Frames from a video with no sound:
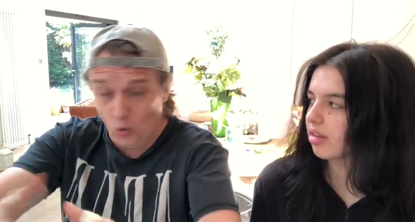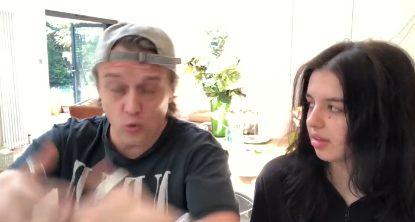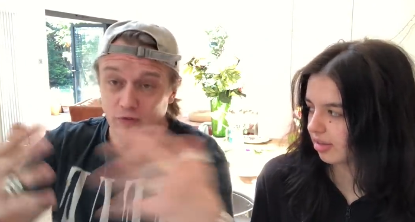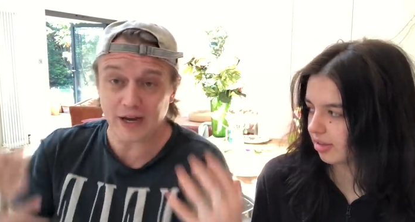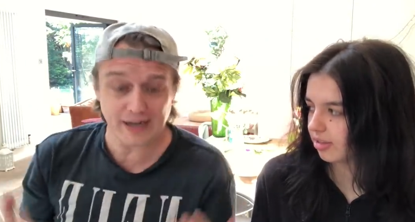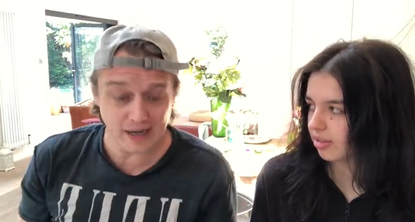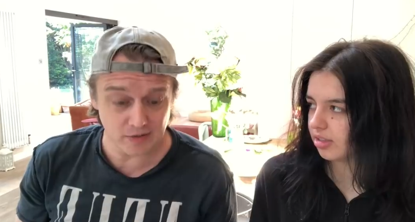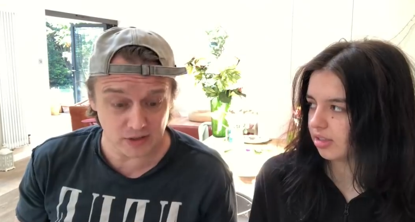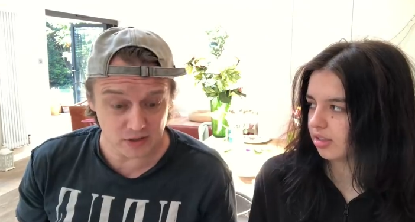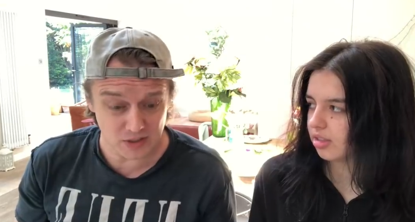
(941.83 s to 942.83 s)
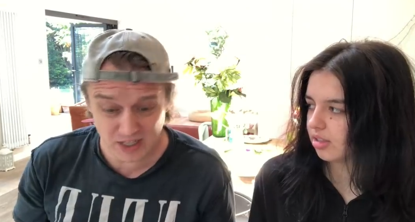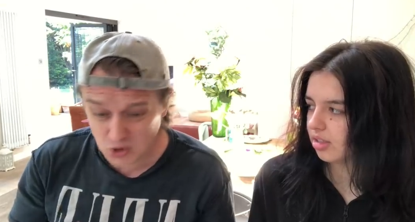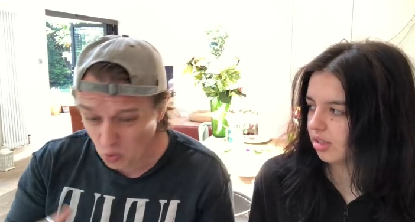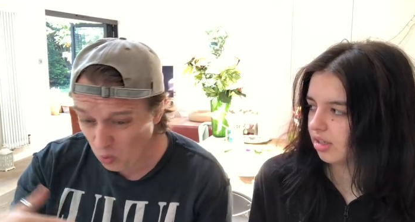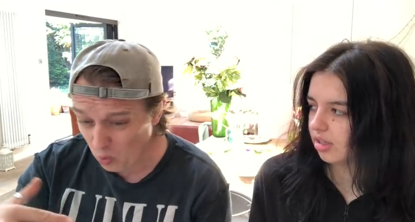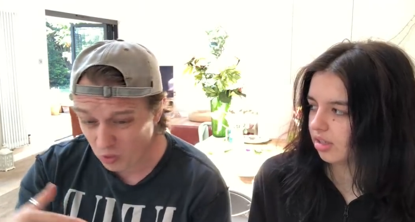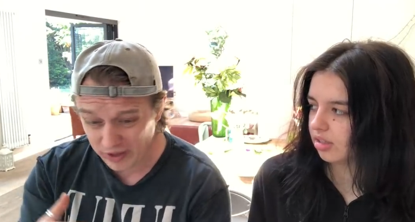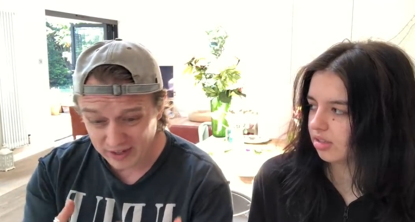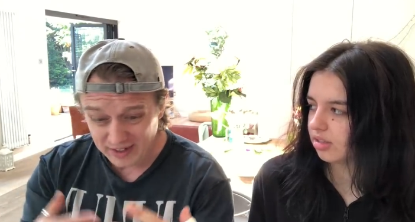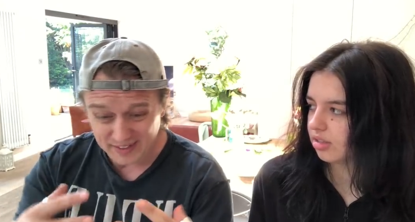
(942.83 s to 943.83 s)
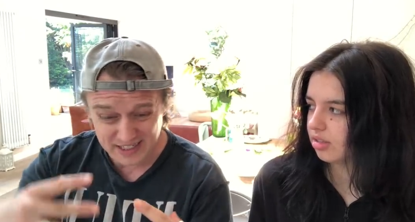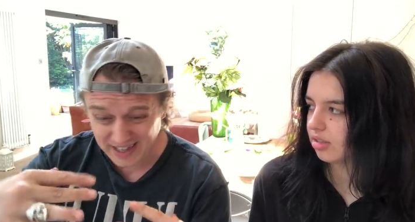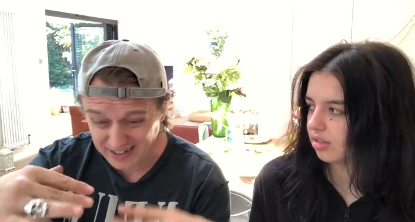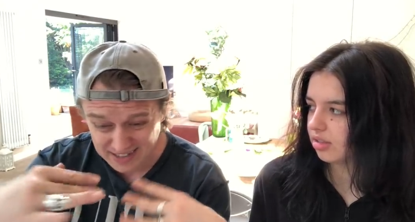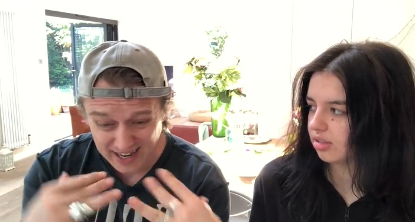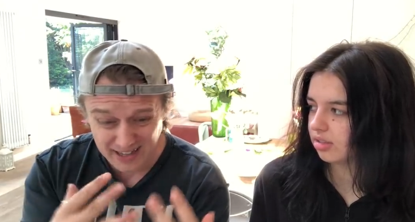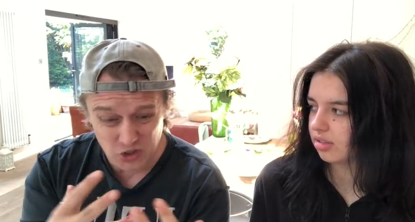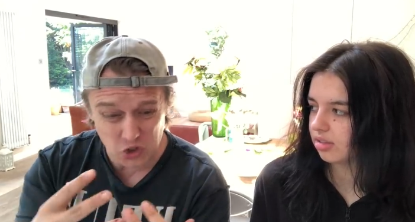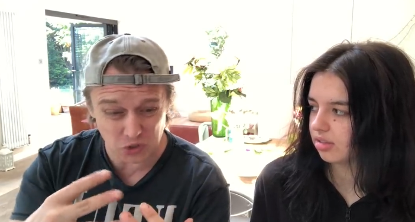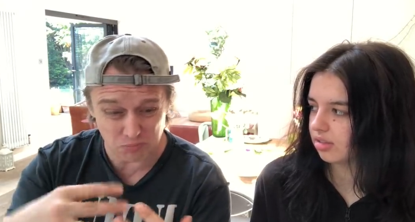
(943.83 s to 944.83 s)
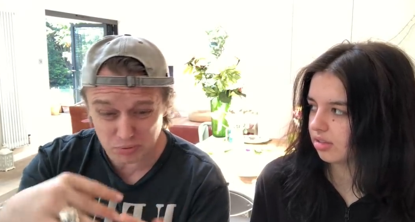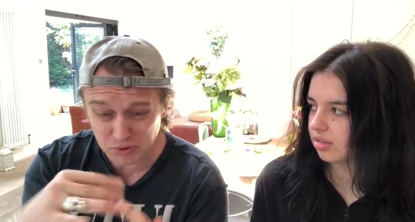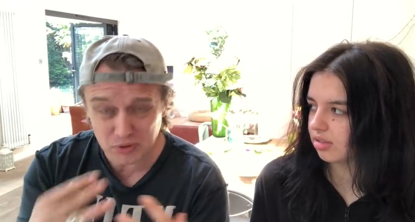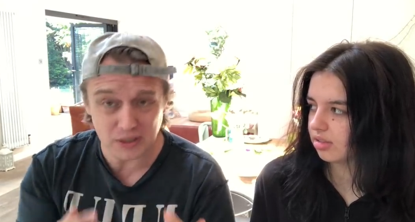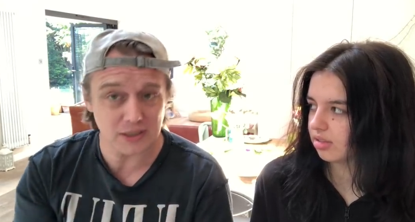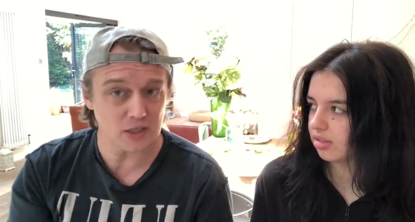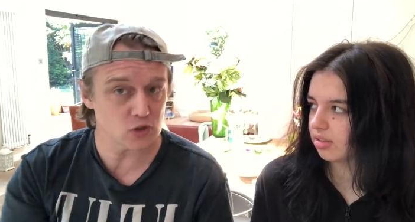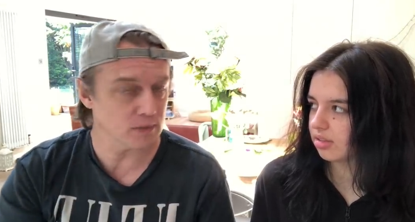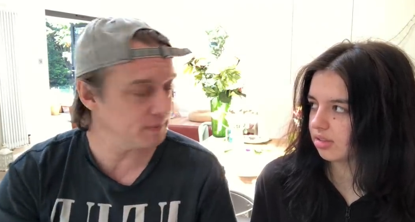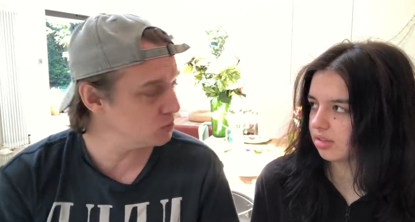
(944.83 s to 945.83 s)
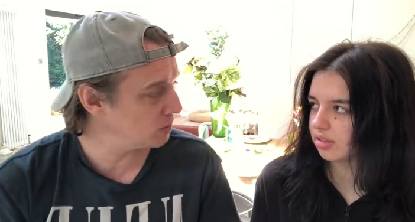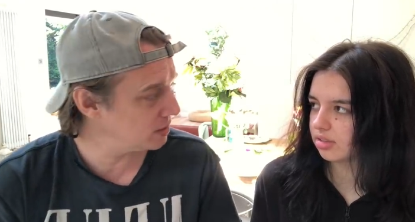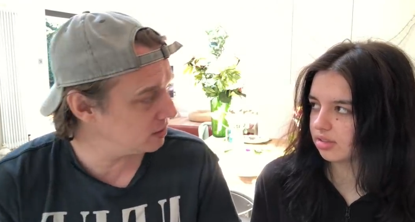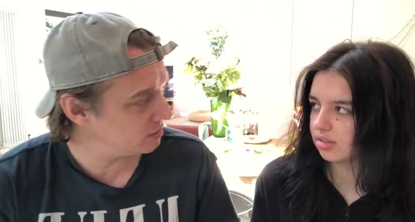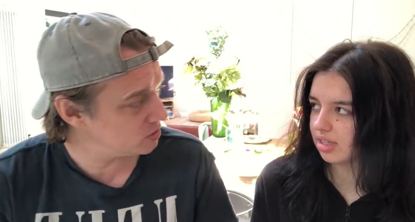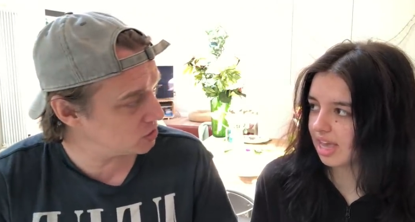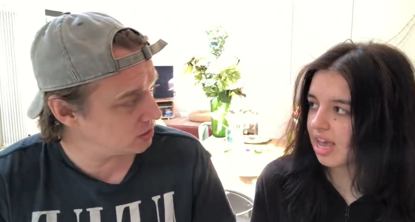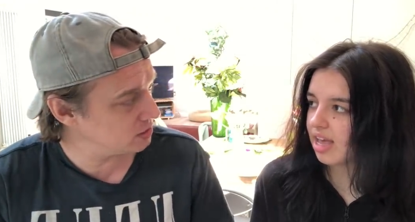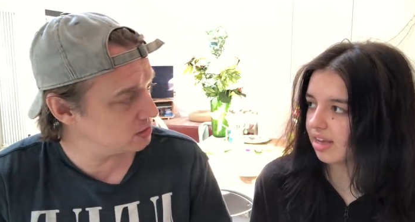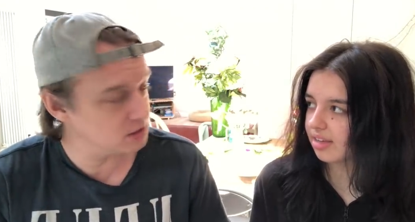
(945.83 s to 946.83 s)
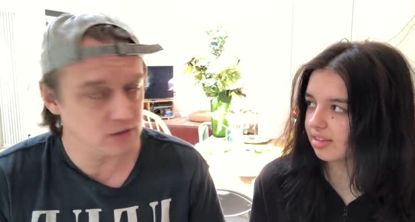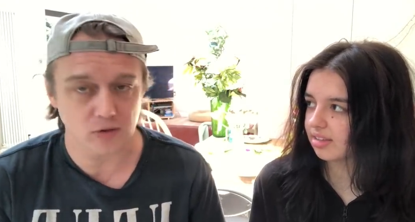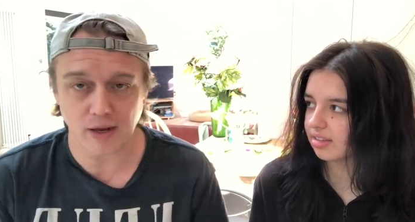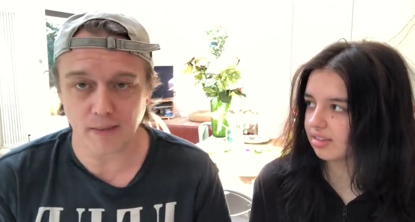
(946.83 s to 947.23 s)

Speaker 1: all of our characters. There's all the there's that tension, brooding tension between her. Is she yeah. going to turn on